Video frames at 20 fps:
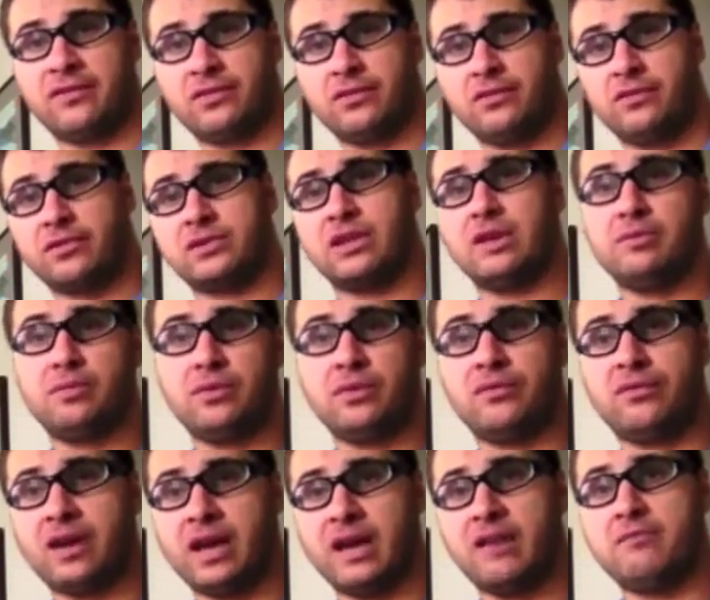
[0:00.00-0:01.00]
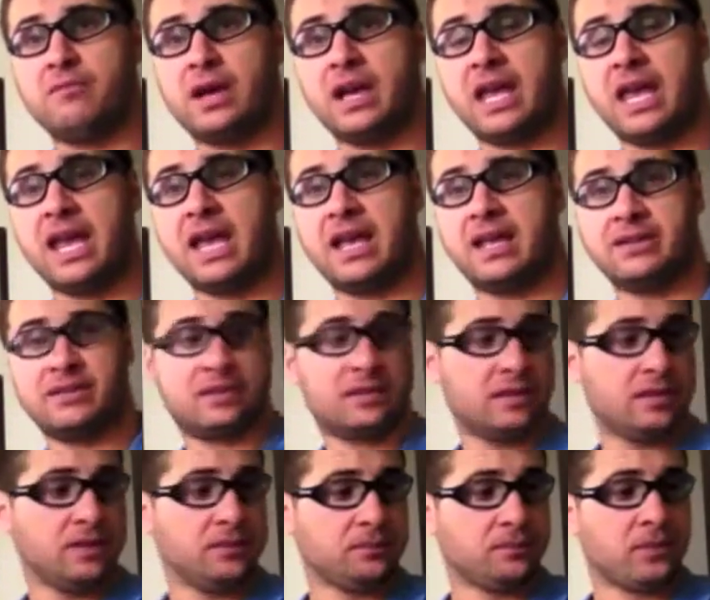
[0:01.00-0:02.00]
So for example, if I have my
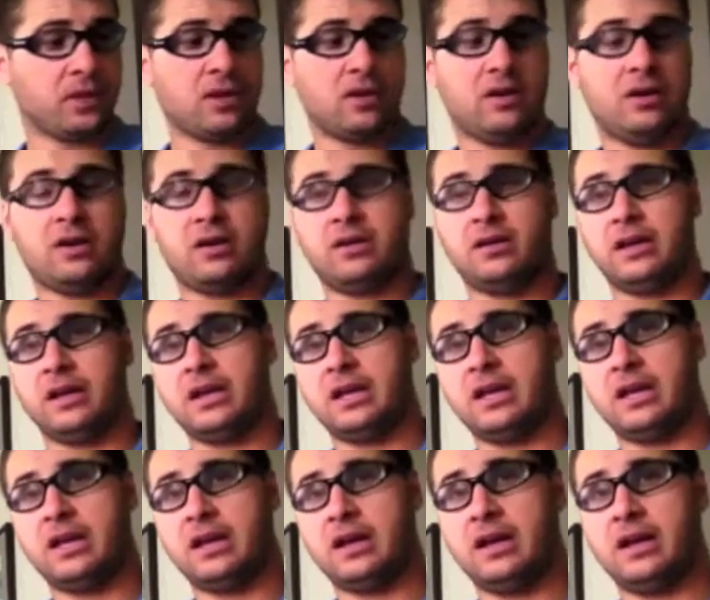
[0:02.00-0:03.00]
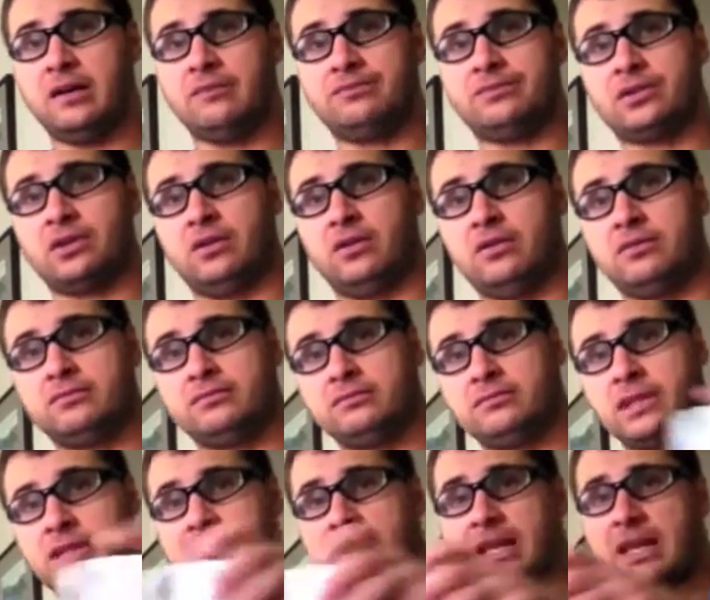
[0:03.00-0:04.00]
hands on a, so
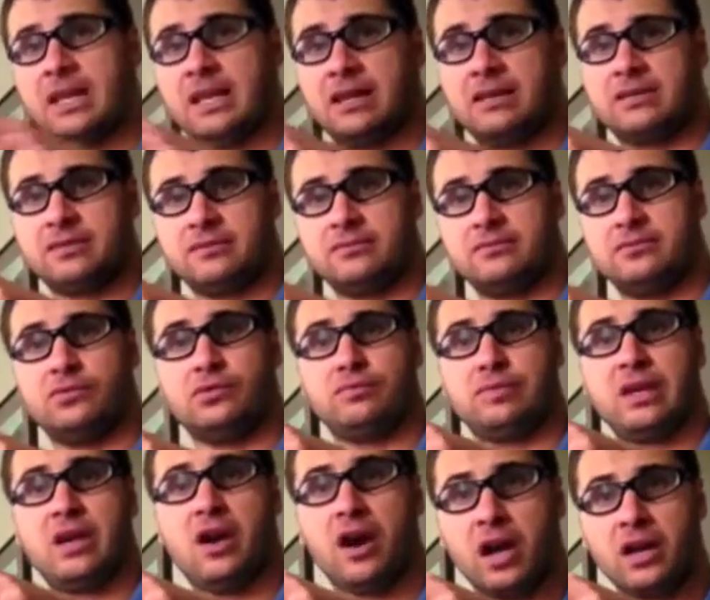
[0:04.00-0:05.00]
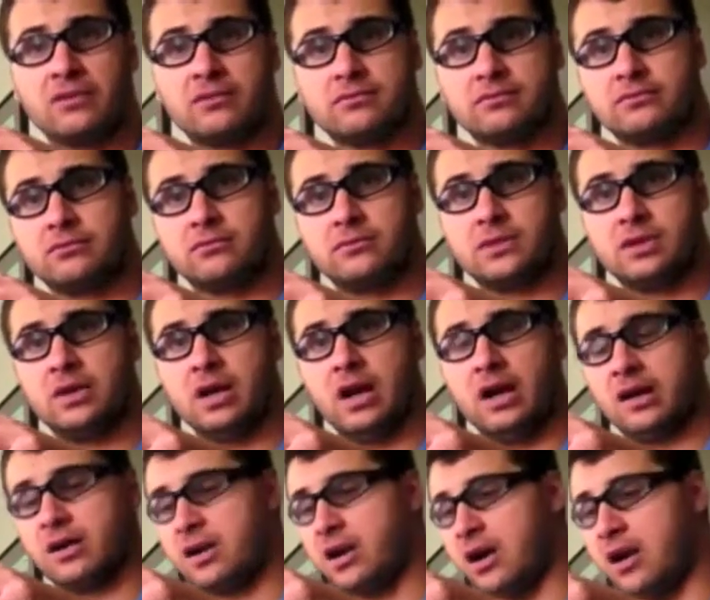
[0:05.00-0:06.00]
let's say would be hot
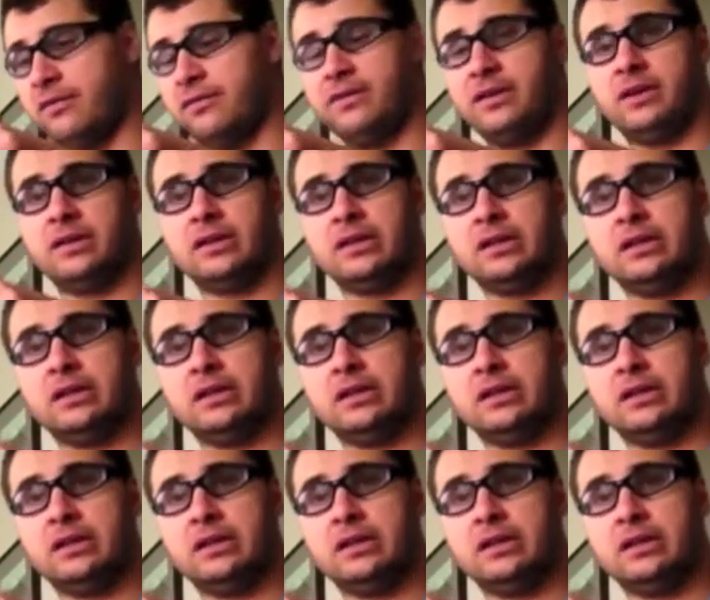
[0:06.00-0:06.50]
coffee,